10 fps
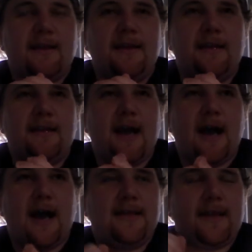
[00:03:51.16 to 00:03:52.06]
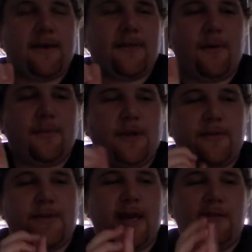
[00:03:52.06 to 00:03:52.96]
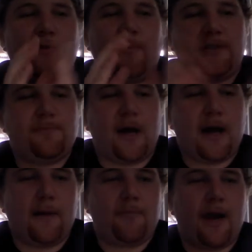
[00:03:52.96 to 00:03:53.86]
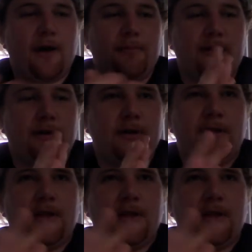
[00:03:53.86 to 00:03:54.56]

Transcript: He tells Momonosuke to watch Brownbeard,